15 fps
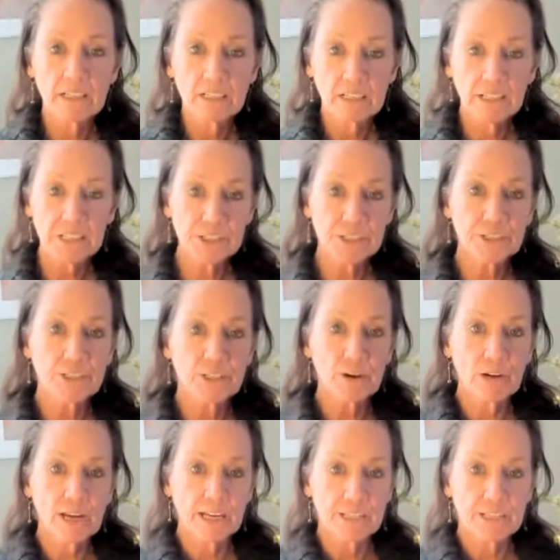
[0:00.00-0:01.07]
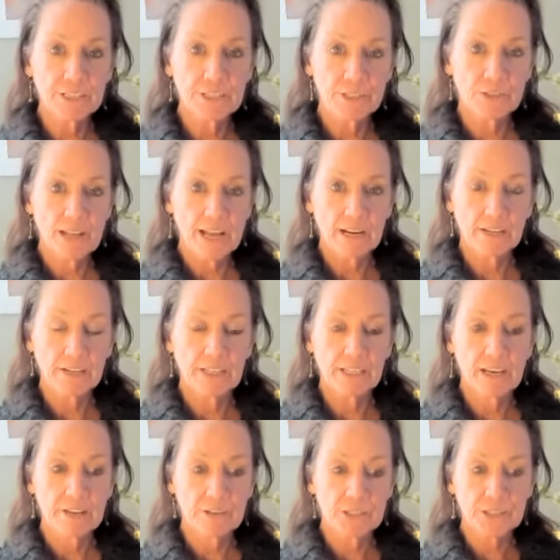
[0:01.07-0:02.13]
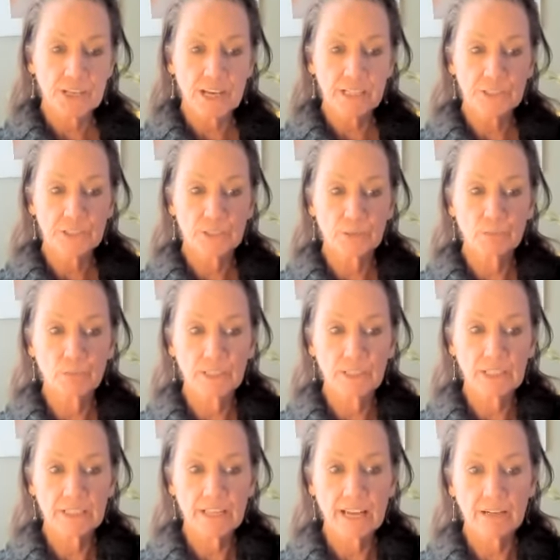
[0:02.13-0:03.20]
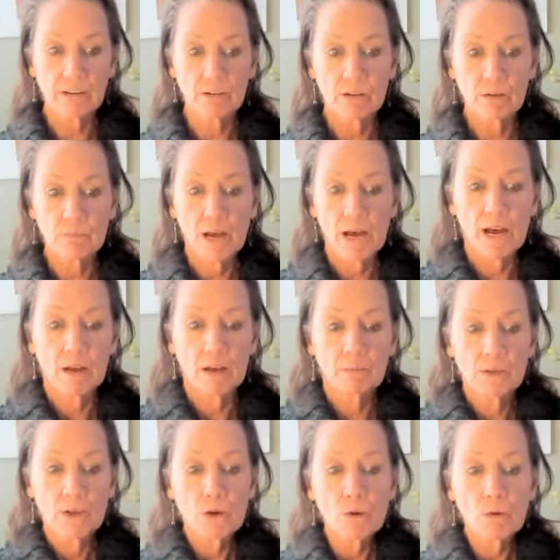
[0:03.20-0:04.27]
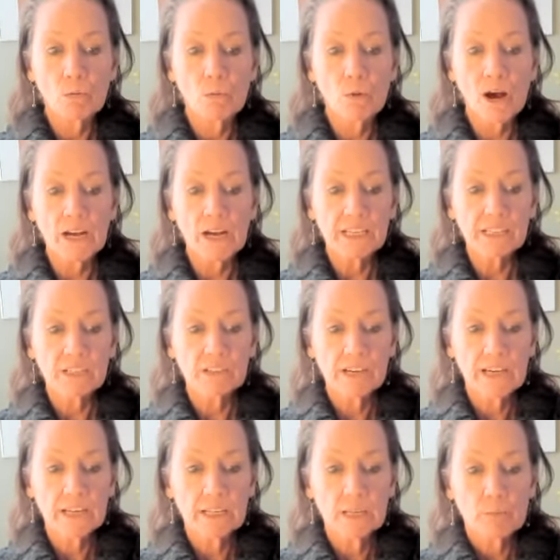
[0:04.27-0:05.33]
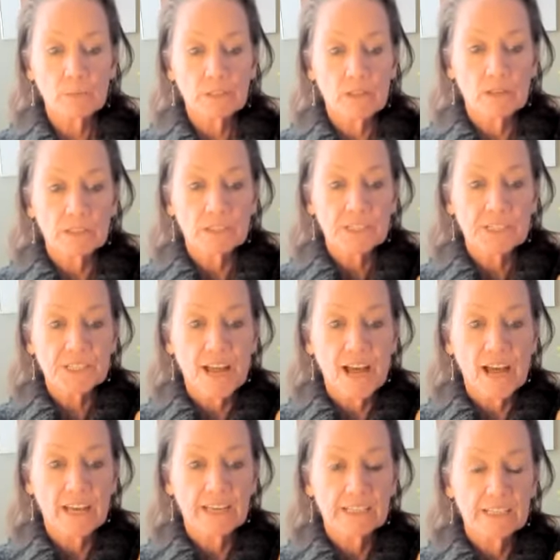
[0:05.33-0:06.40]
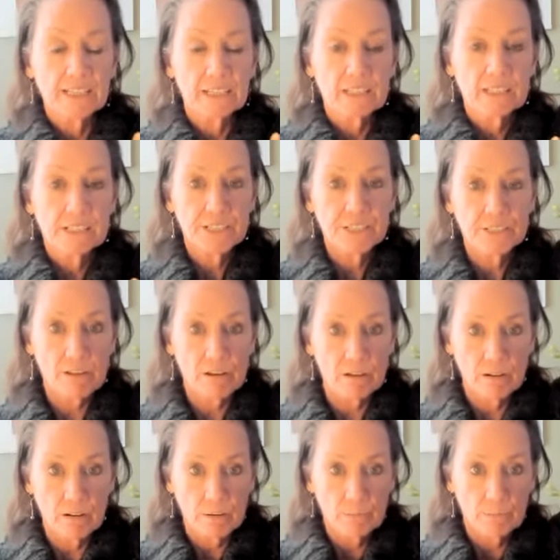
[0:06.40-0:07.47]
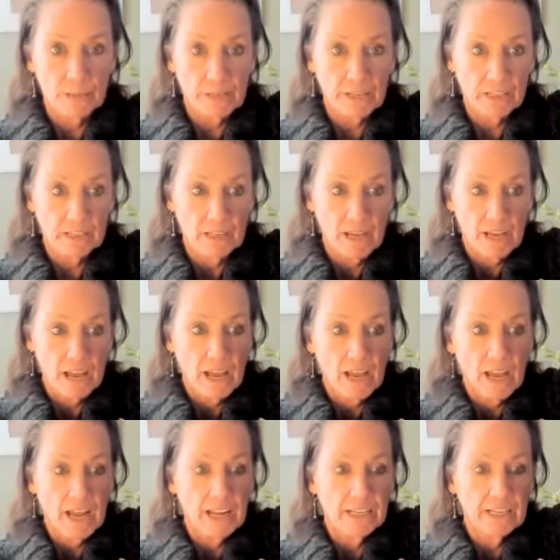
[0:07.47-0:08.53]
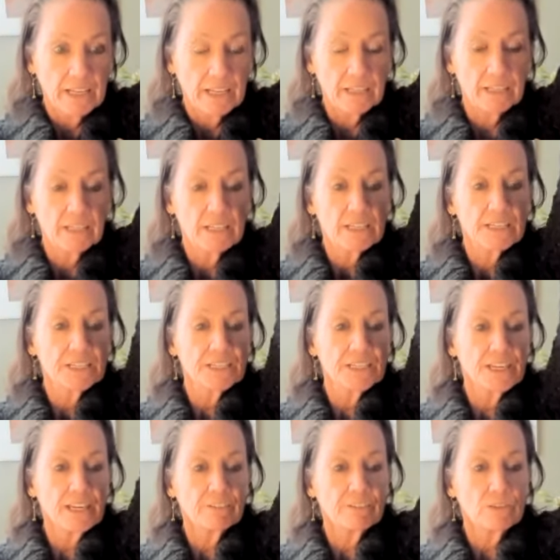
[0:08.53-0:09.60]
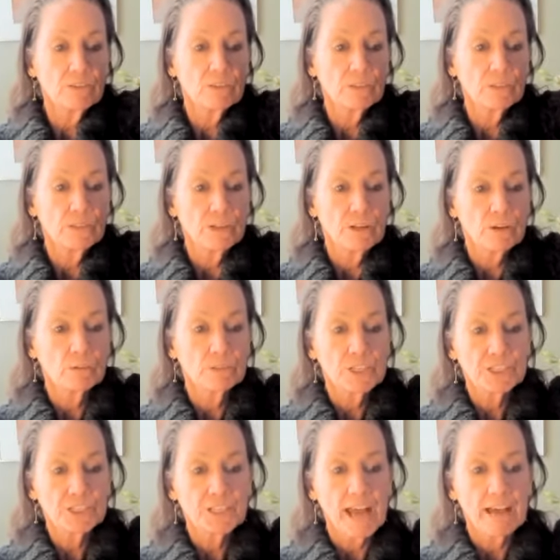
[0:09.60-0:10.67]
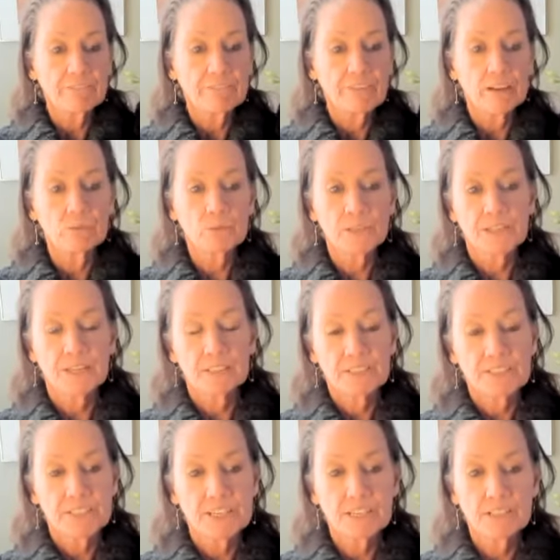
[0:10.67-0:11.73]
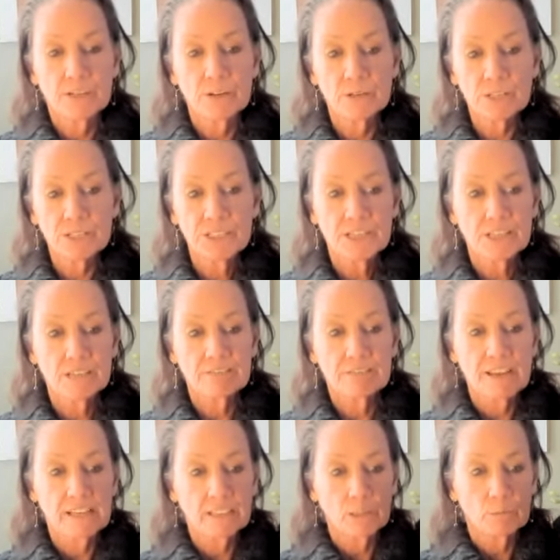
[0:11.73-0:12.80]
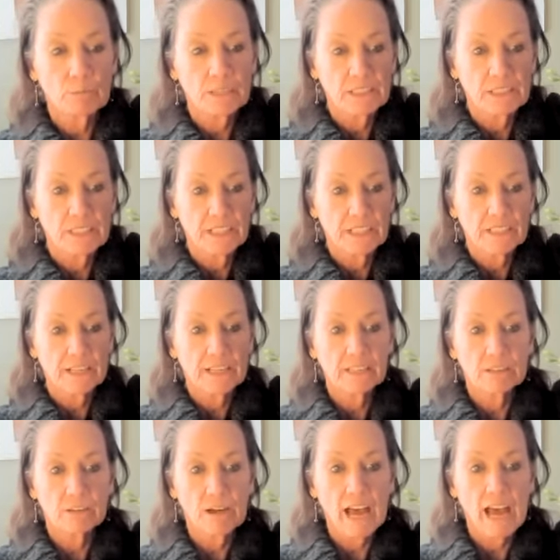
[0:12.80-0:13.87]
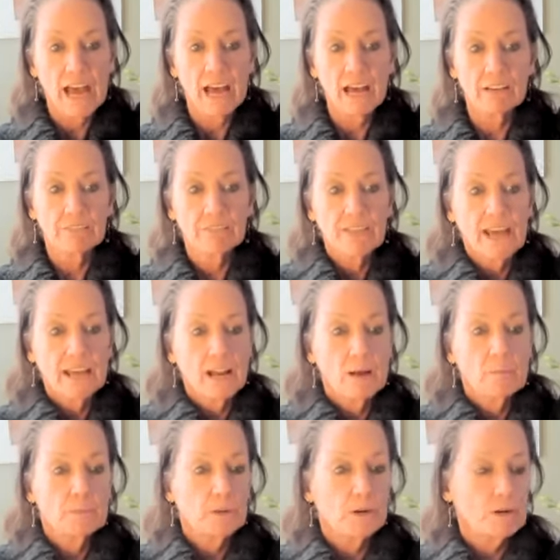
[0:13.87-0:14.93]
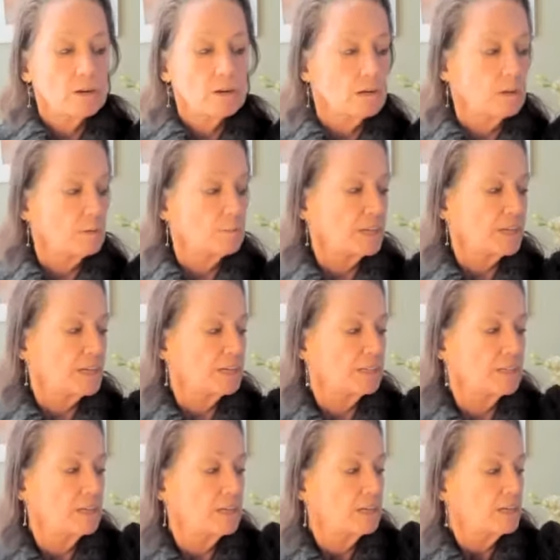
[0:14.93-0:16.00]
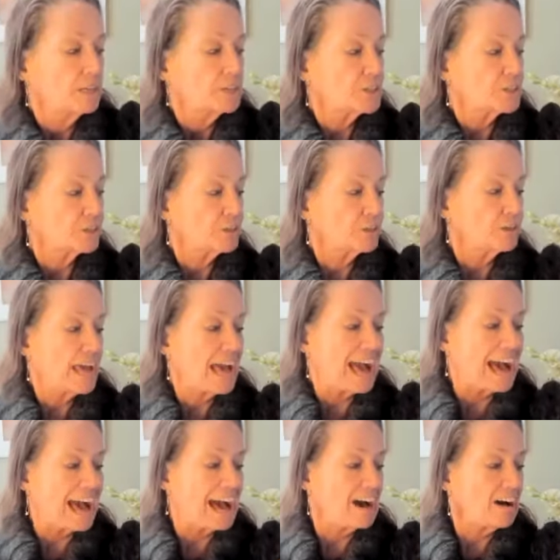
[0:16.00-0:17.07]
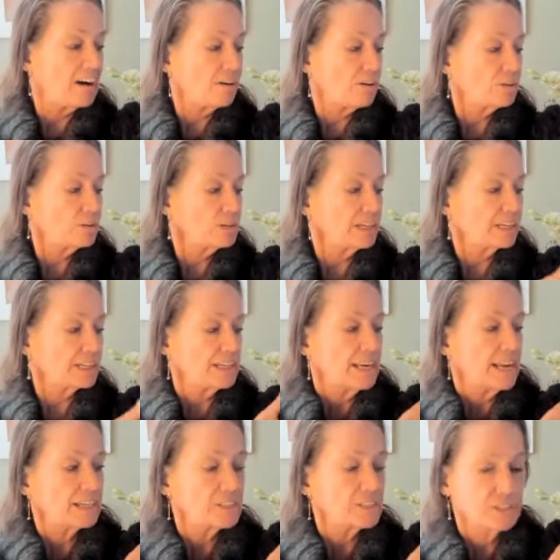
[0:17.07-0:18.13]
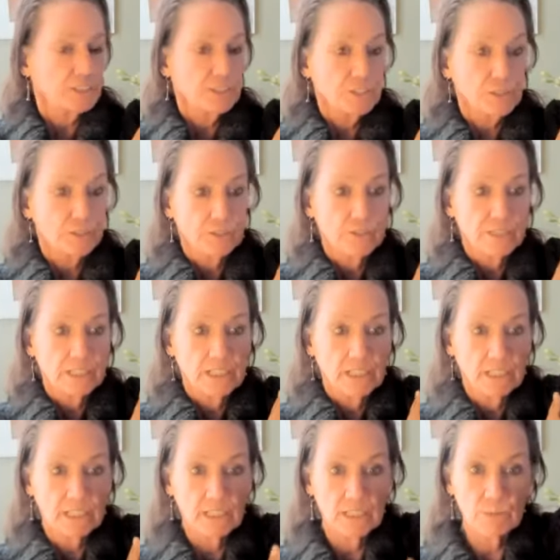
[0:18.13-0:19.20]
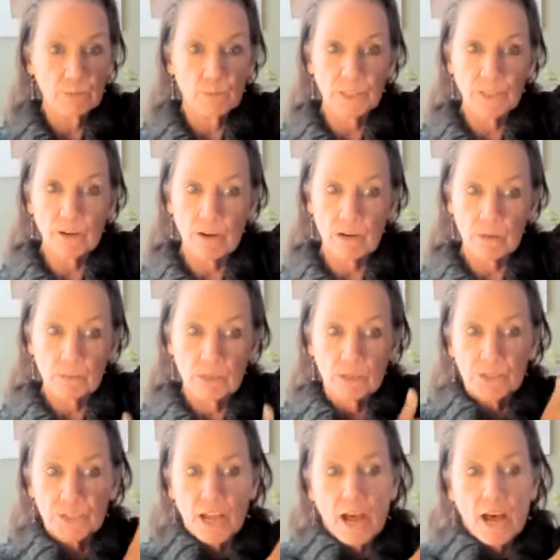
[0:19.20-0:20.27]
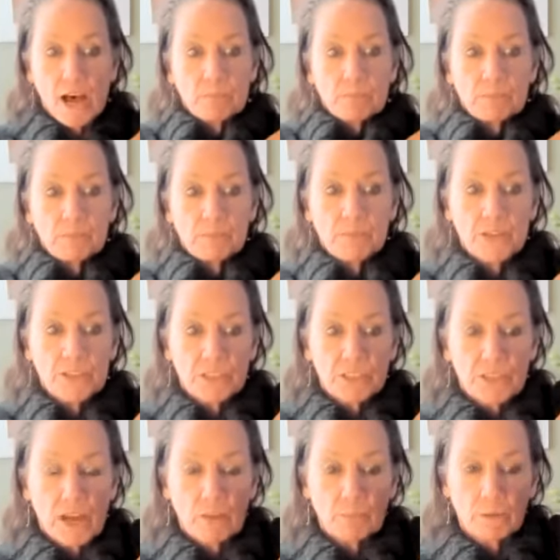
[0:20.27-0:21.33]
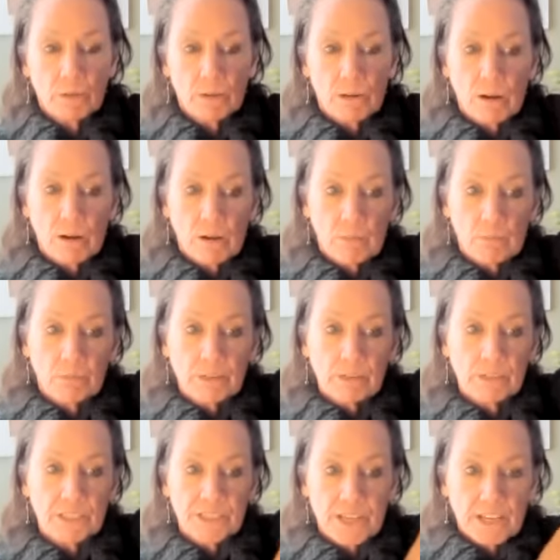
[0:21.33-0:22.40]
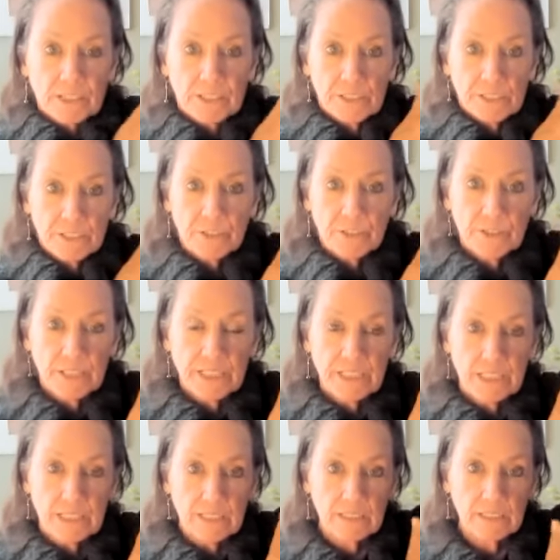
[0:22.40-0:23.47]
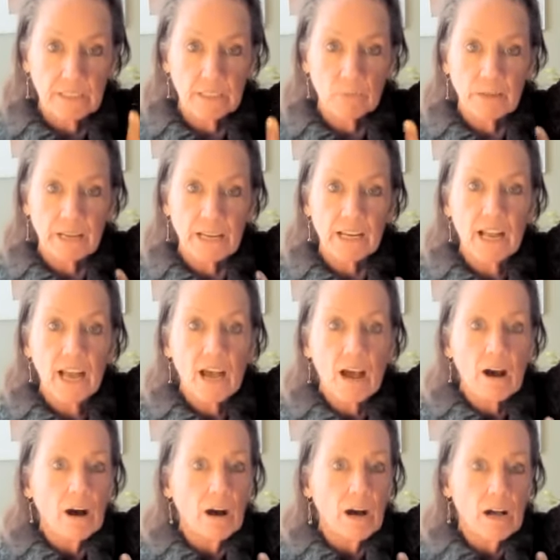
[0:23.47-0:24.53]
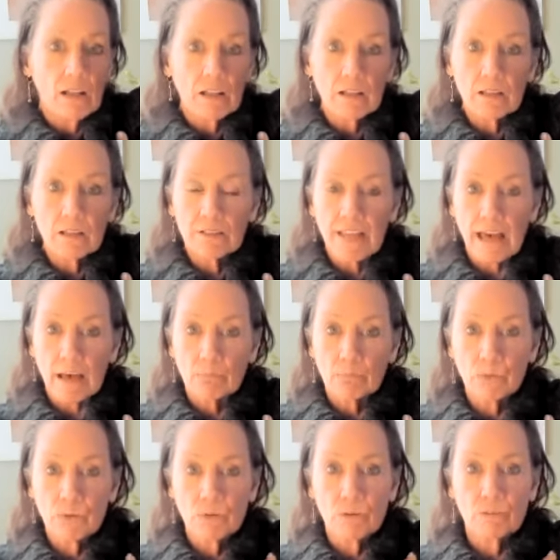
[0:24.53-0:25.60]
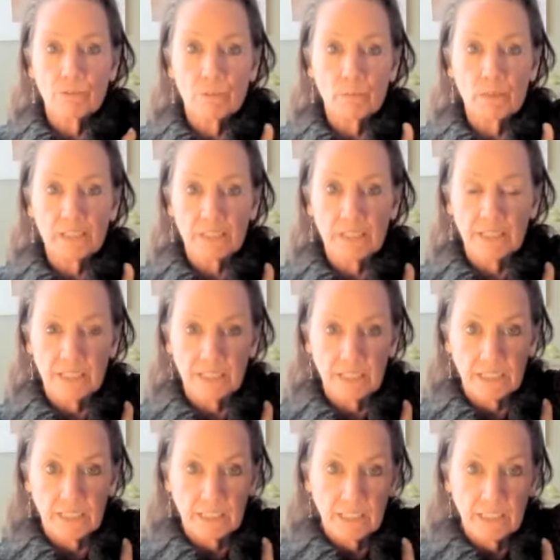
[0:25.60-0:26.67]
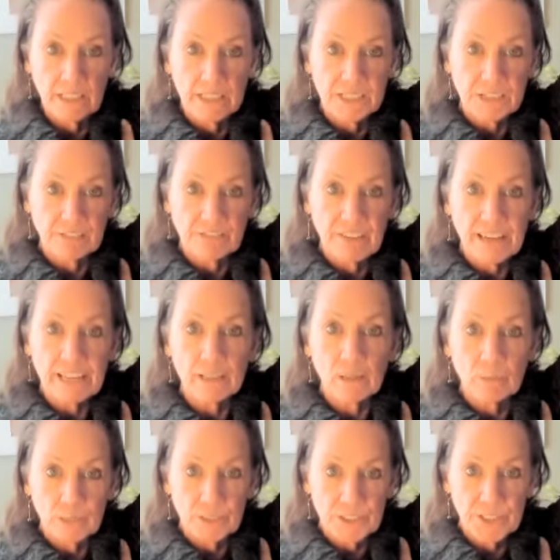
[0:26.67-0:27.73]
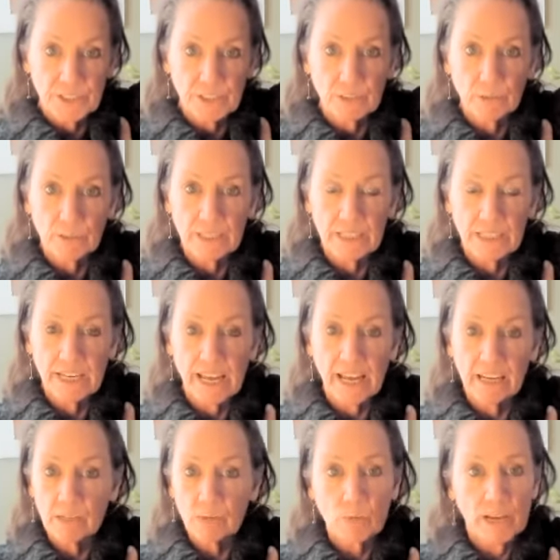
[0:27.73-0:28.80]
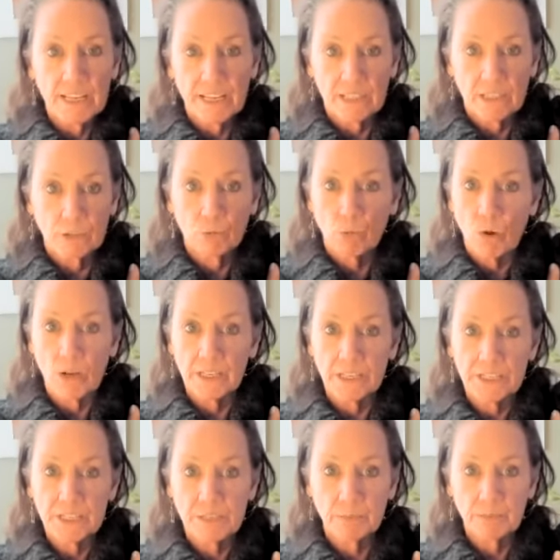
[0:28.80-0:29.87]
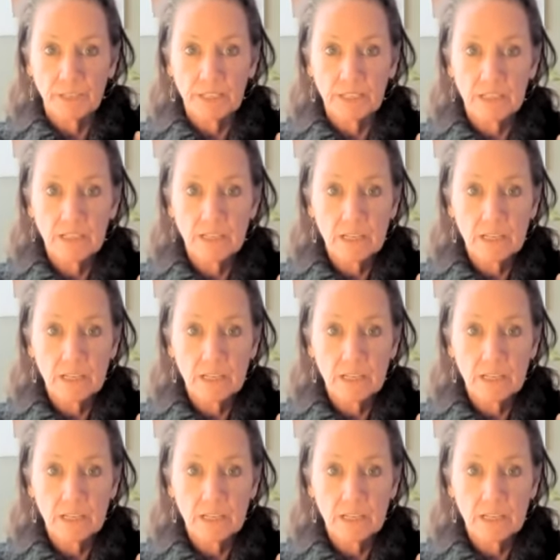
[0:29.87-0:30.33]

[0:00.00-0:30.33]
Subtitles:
Let's go ahead and do that on the other side too, bringing that arm up, walking your hand up along the side into the armpit. And then see if just have fun with it. Notice the availability that you have. That upper arm can turn out, it can actually turn in. When the arm goes up, the upper arm bone is actually turning in a little bit. All that movability is available to you in any way that you want it to be.